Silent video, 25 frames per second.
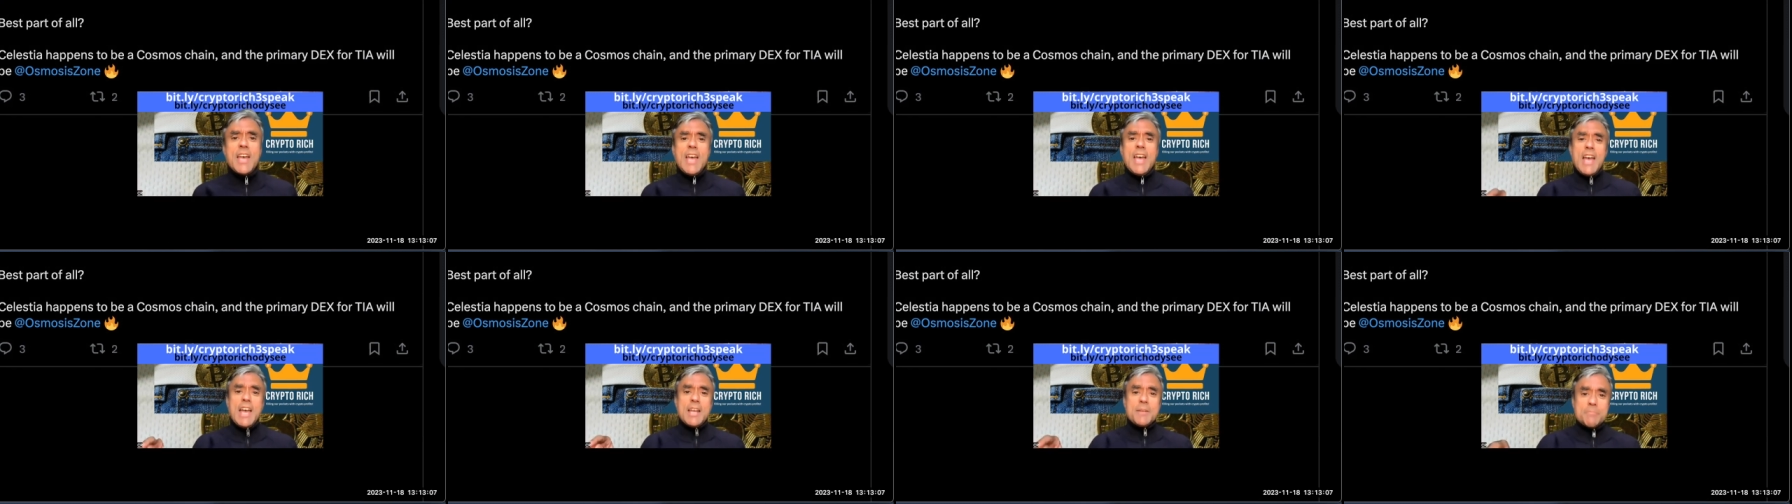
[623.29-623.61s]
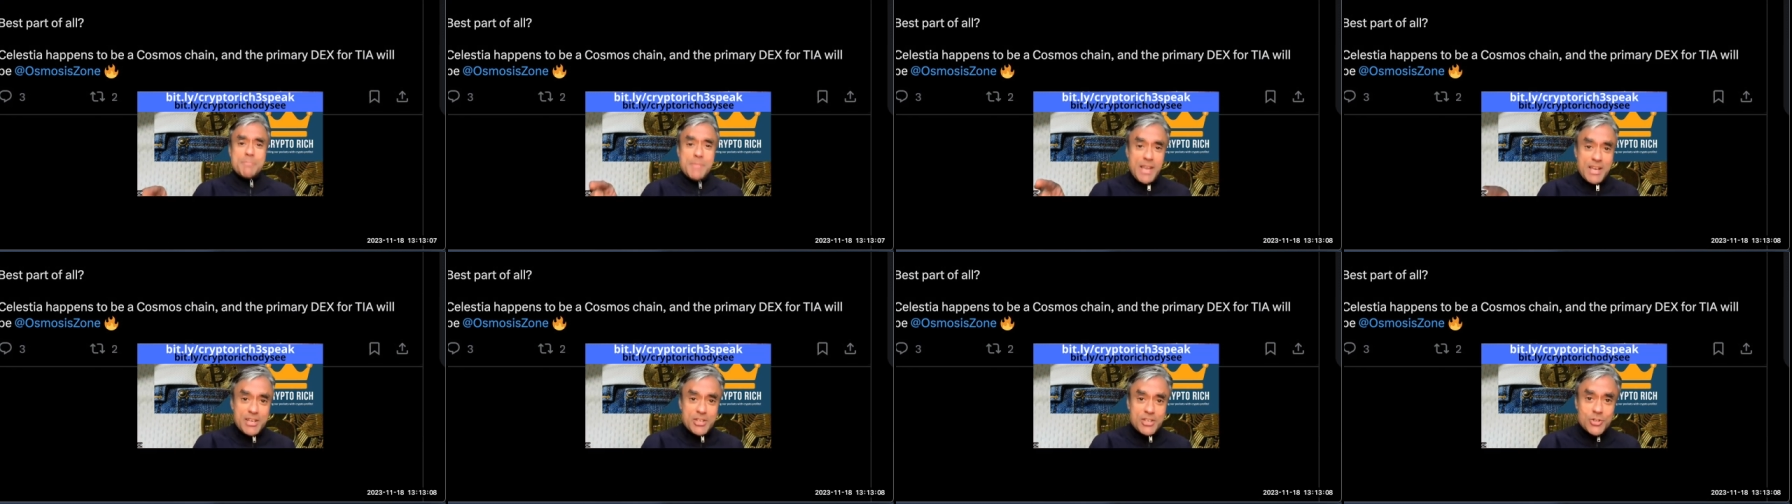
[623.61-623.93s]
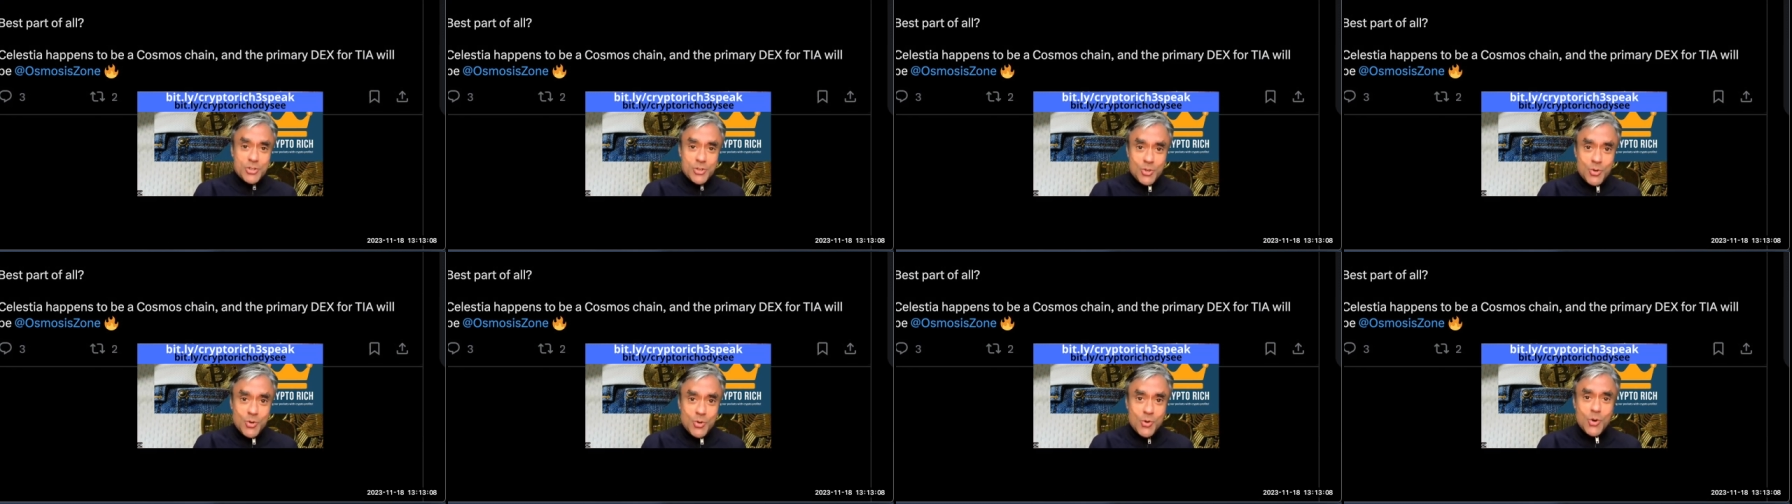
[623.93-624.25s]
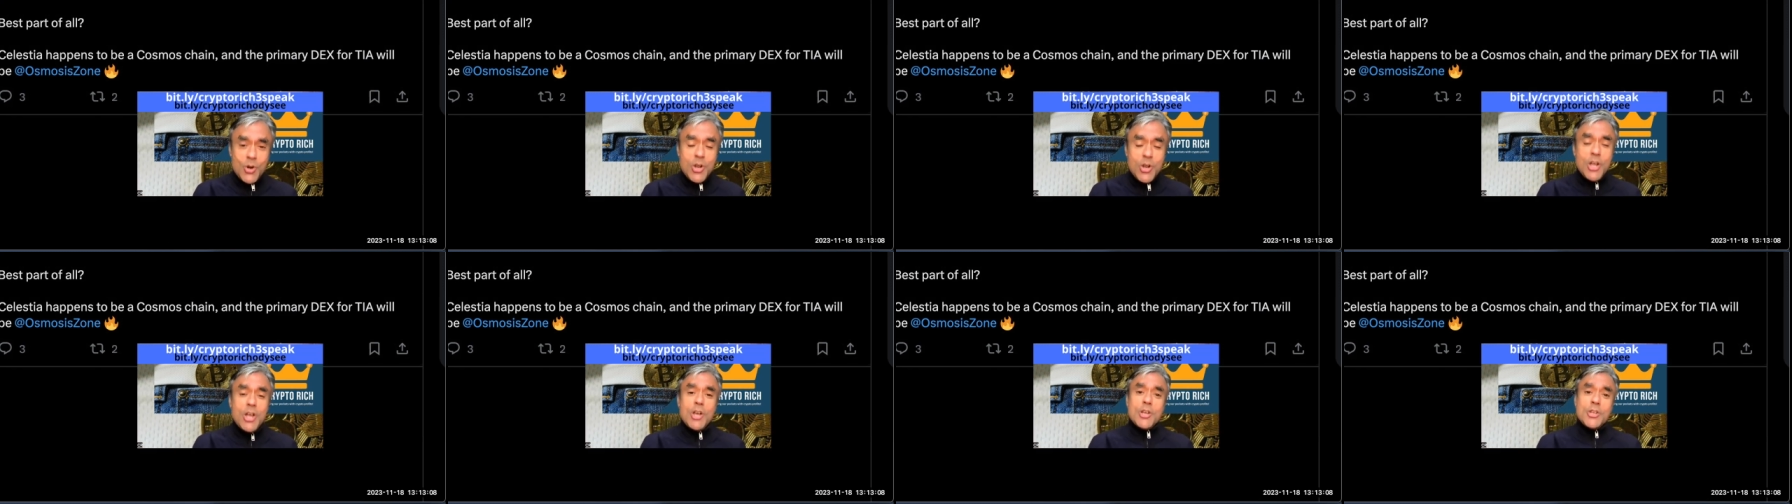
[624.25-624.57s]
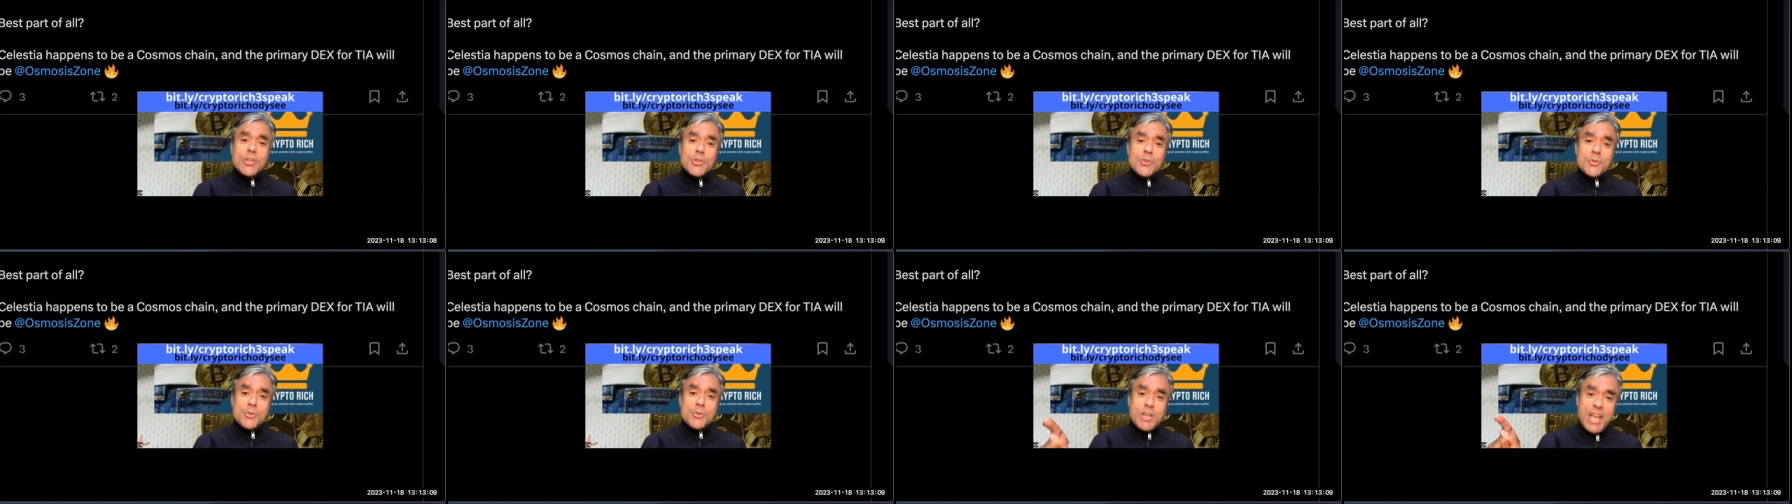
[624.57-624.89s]
and make sure
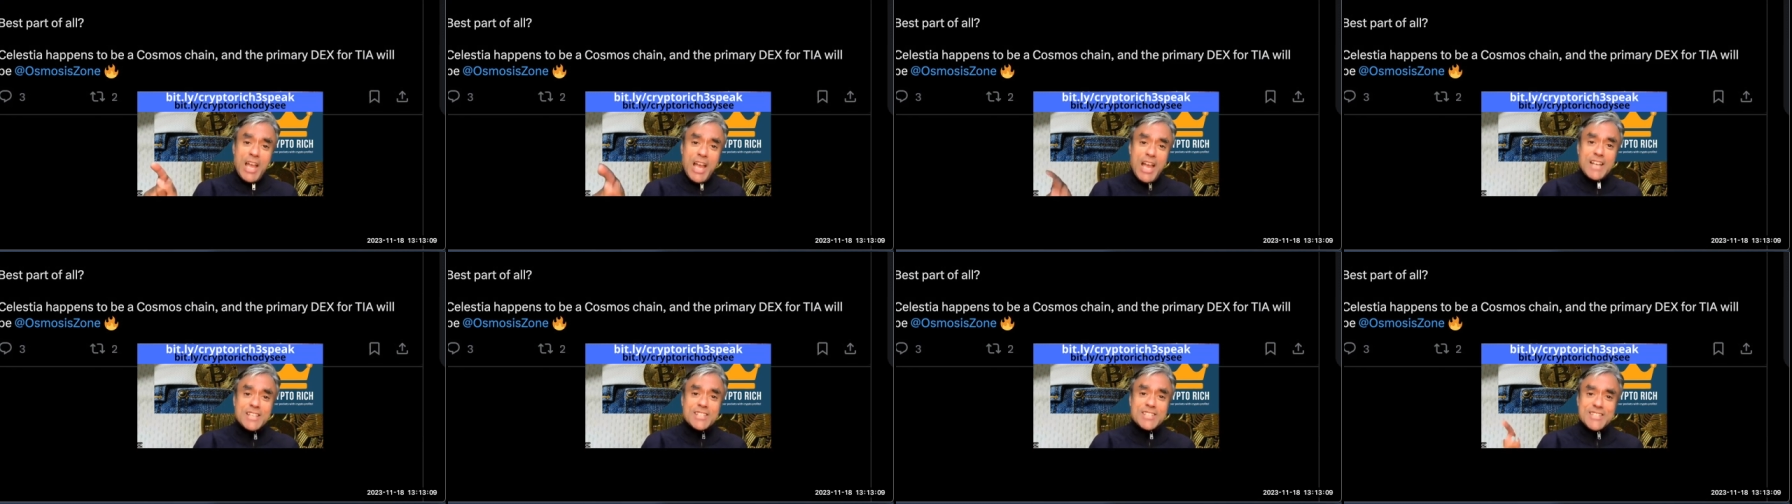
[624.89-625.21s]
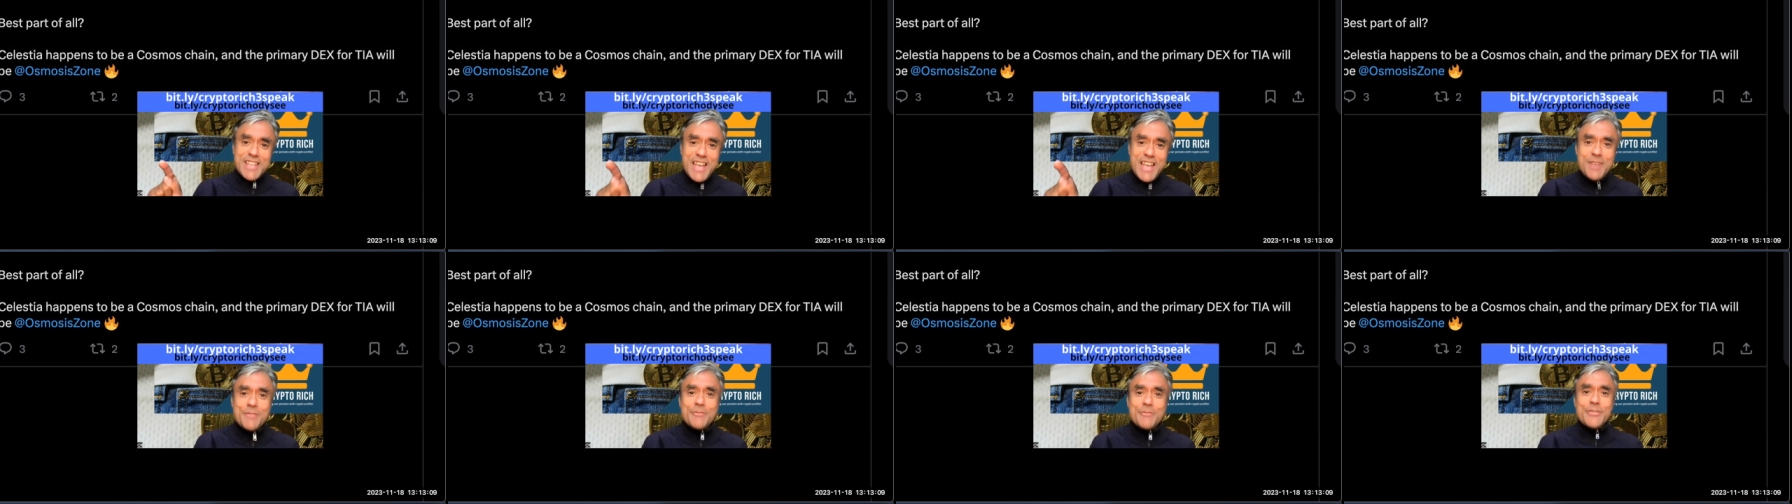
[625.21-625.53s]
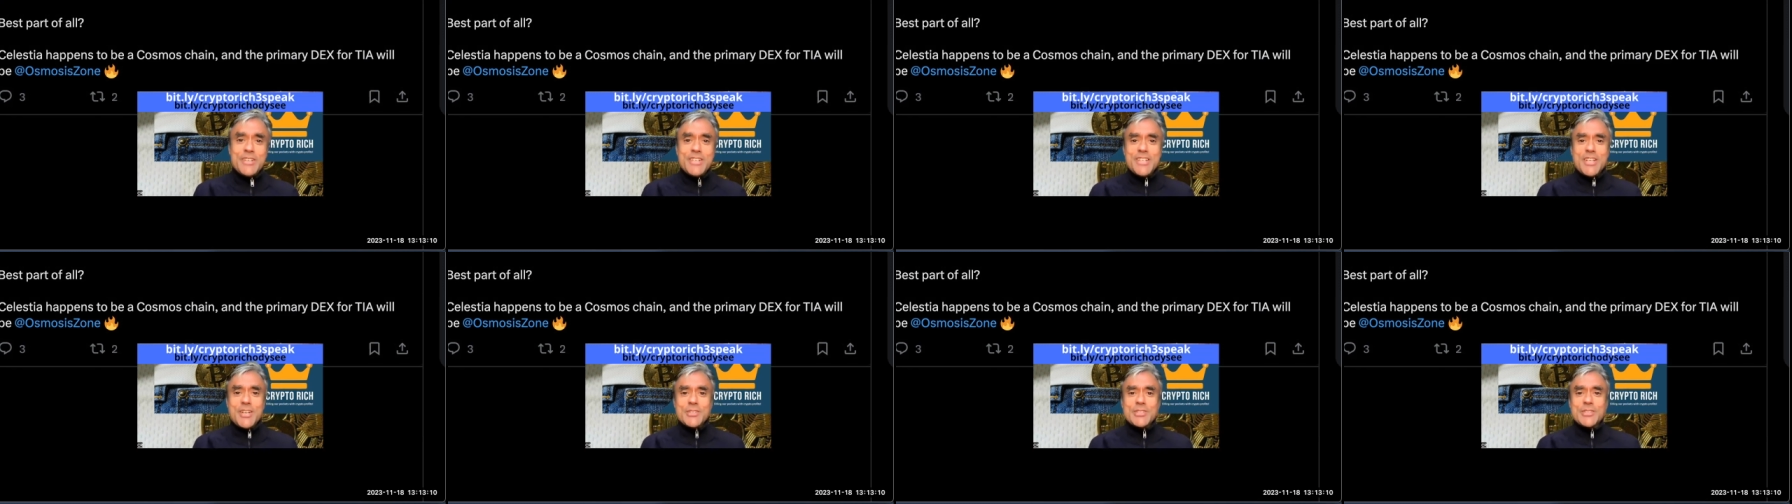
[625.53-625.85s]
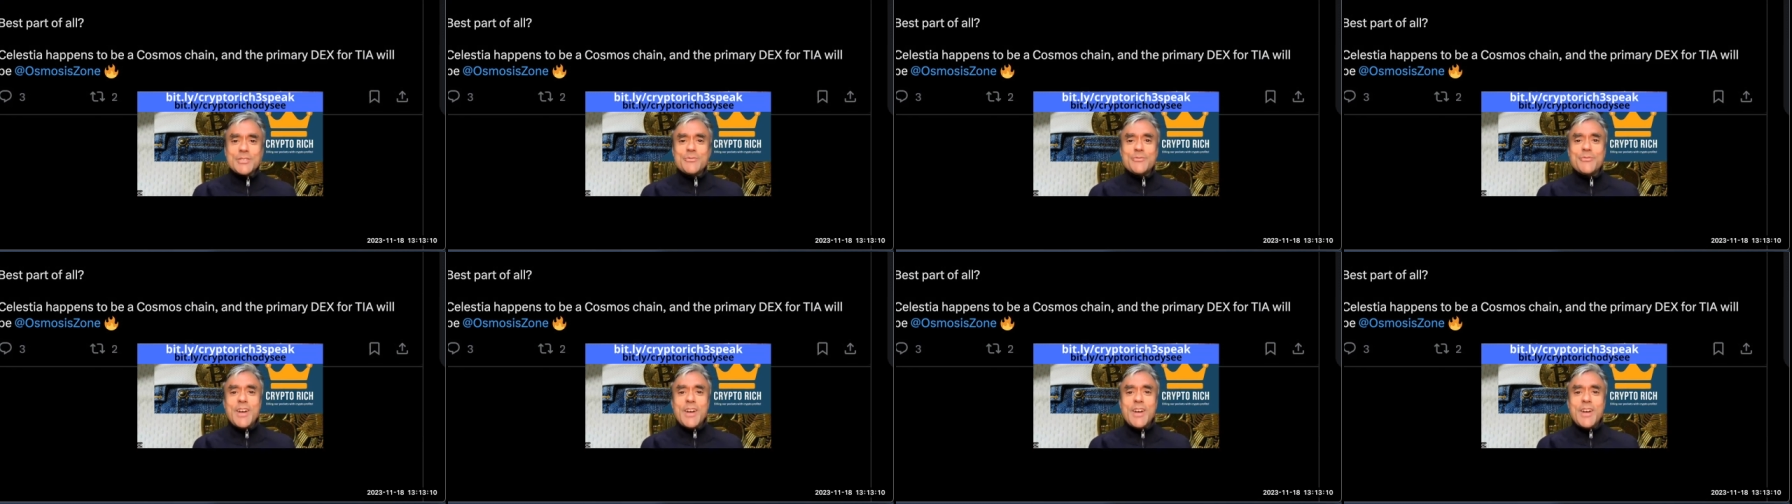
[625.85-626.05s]
you catch that video to